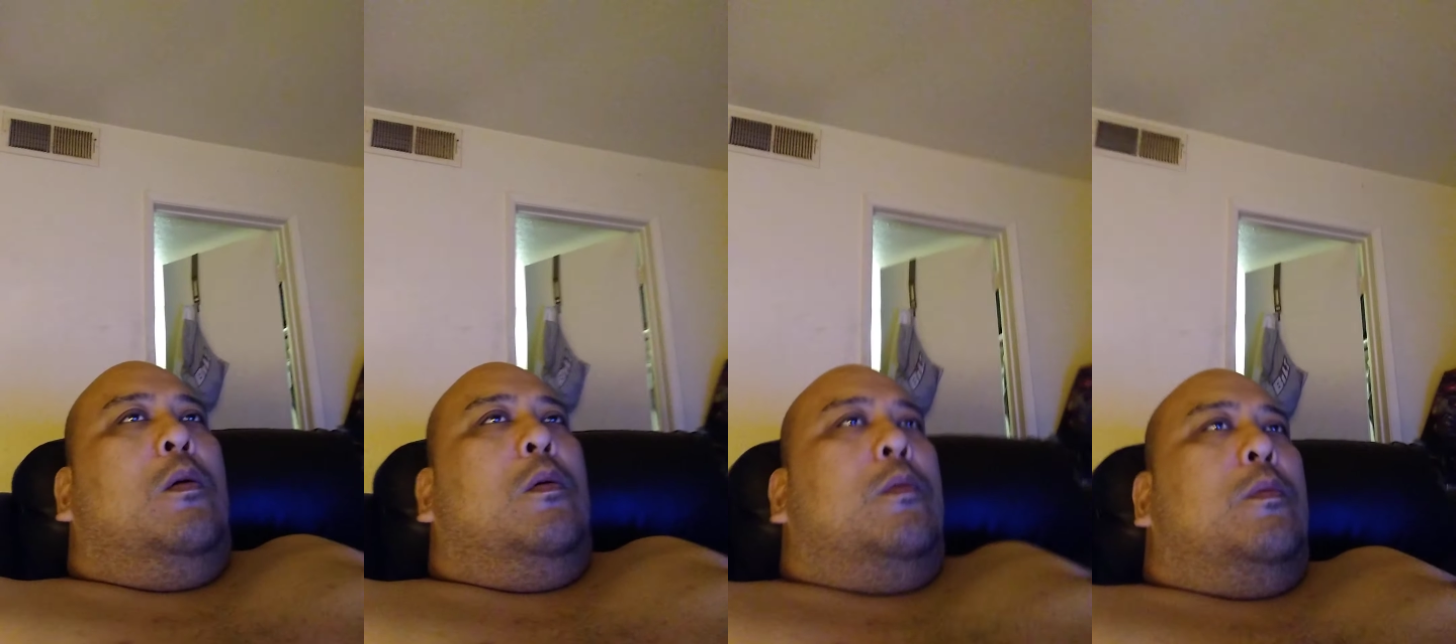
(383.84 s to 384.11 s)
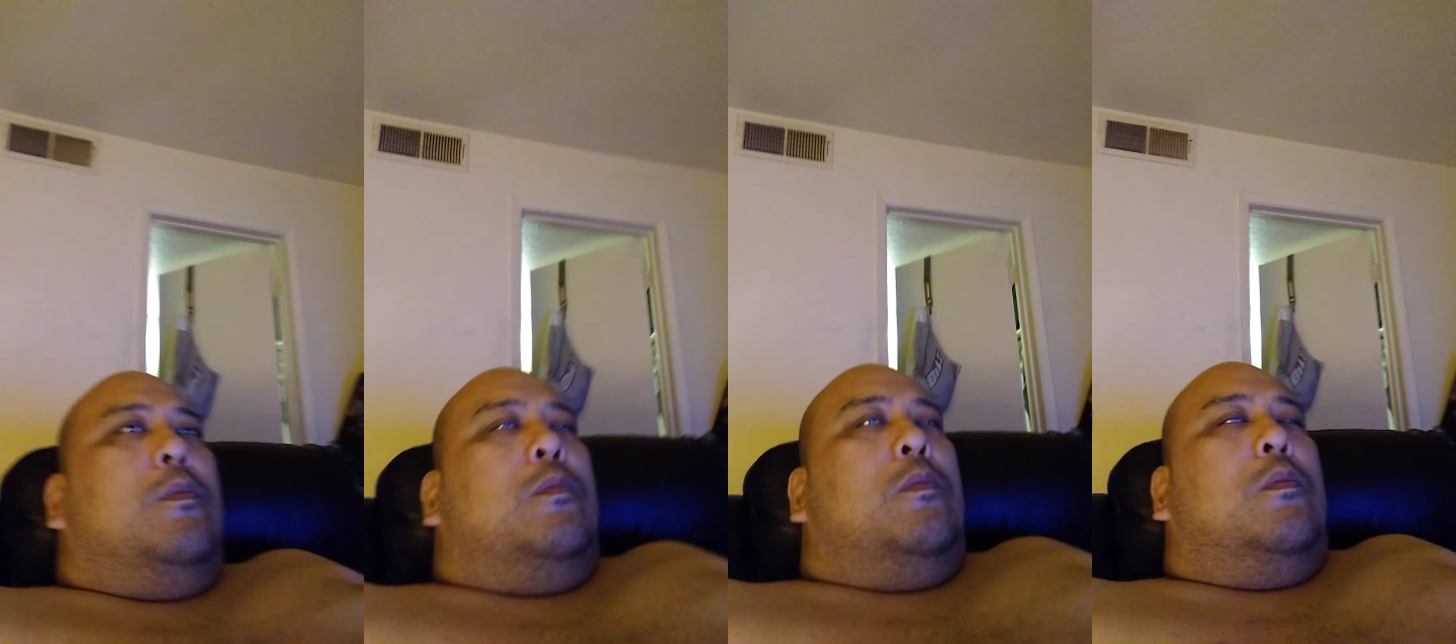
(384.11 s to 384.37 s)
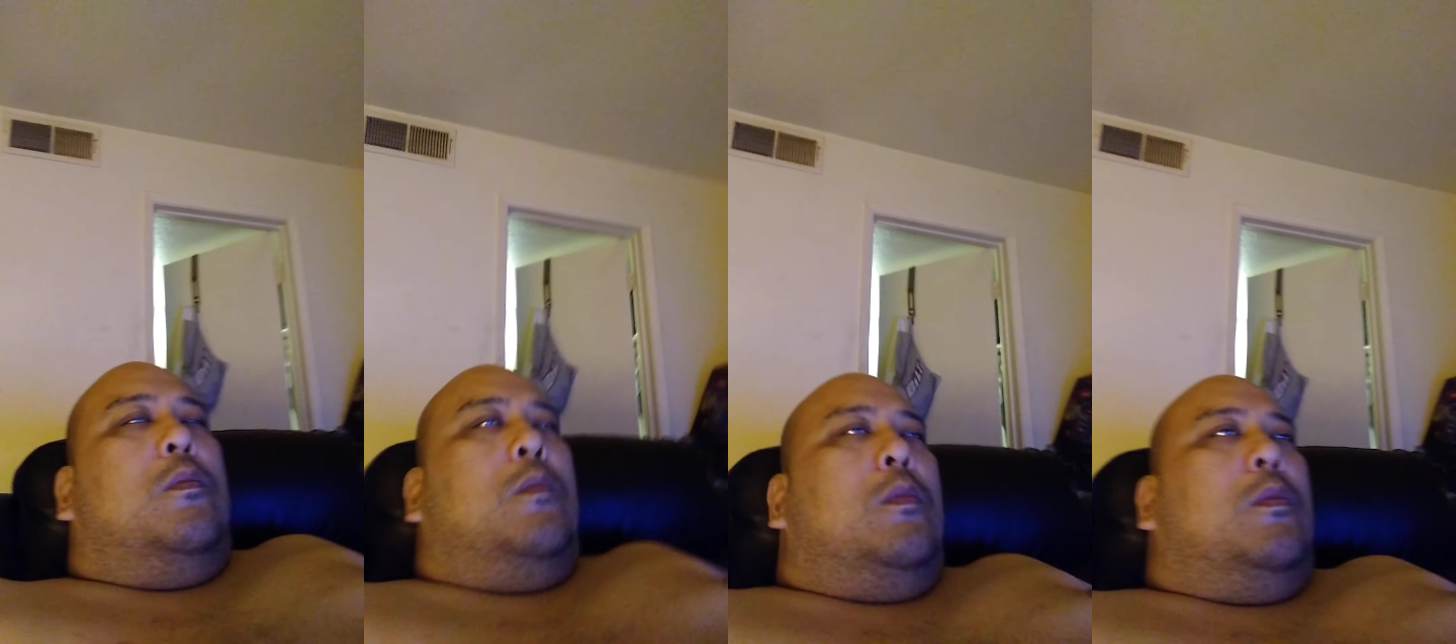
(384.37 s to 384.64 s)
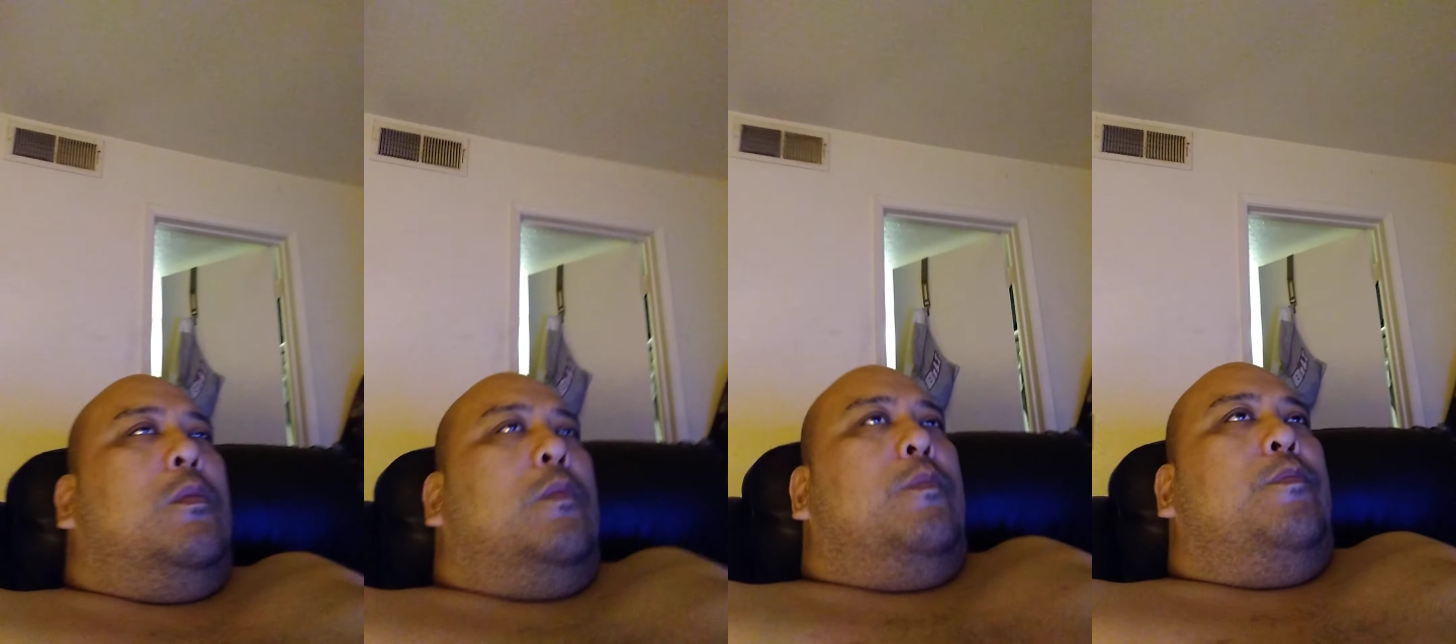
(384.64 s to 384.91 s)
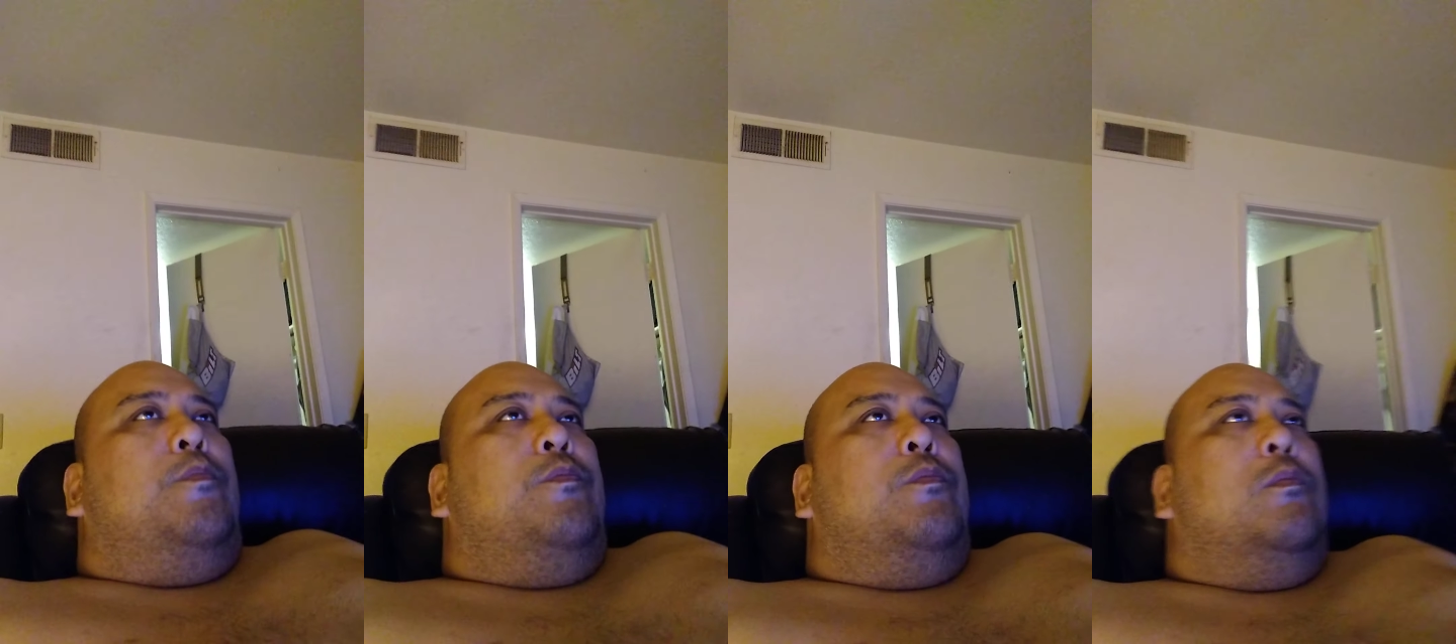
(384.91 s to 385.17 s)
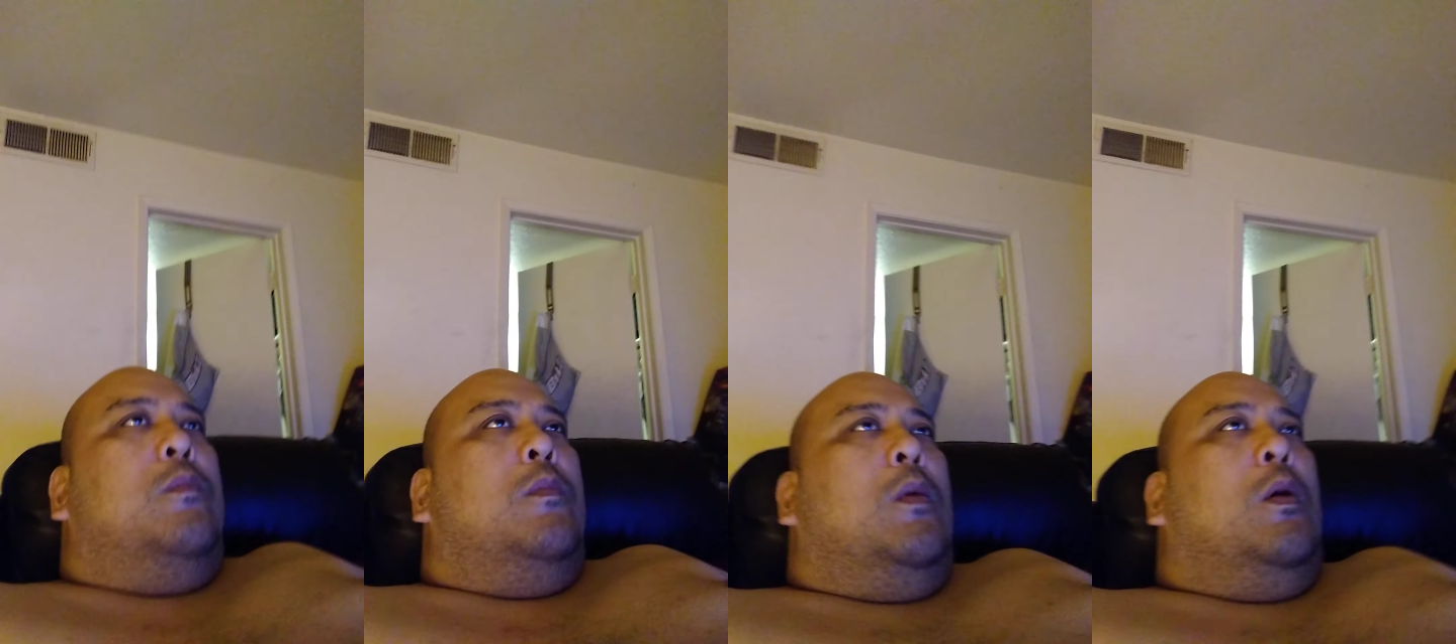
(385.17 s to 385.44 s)
I think the issue of
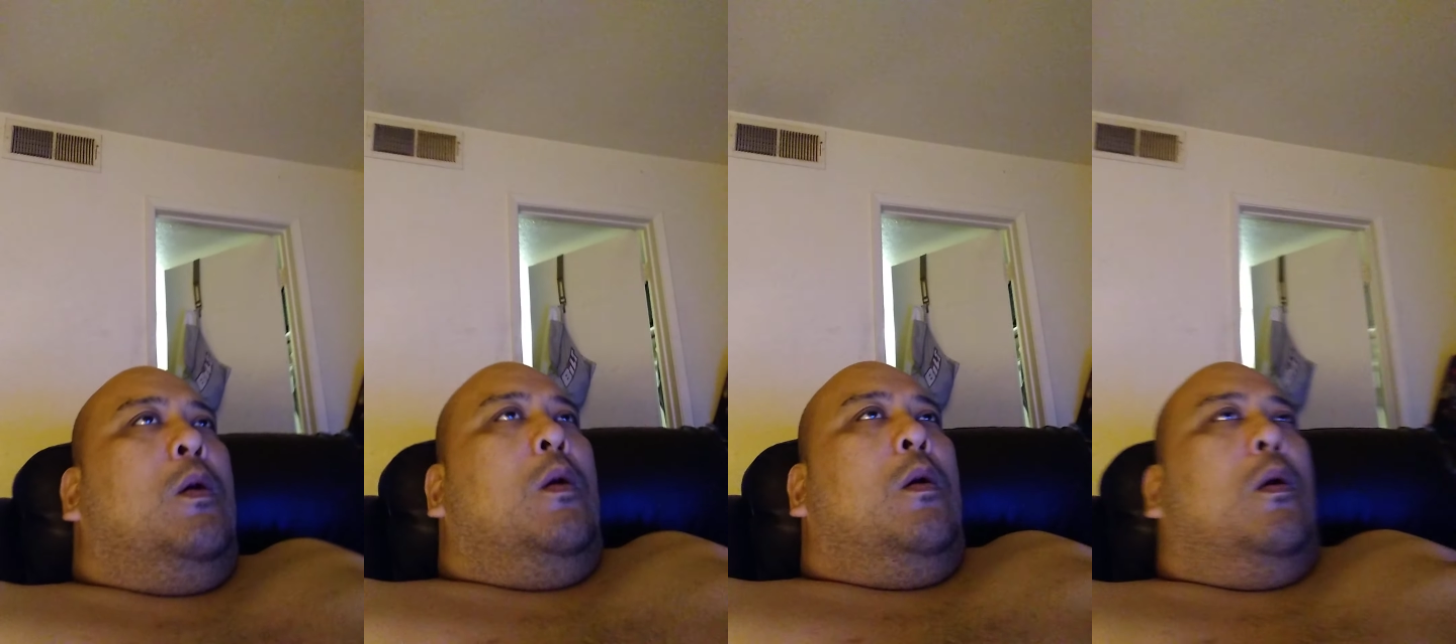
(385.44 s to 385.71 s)
his